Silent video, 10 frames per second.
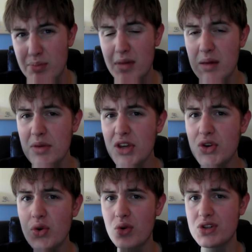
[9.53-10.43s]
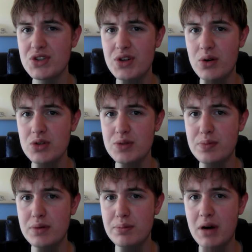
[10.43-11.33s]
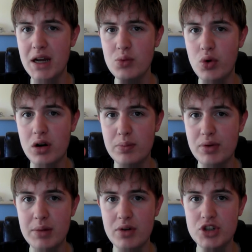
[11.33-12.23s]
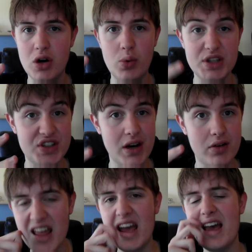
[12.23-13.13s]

Maybe yours don't, but mine were pretty much always terrible.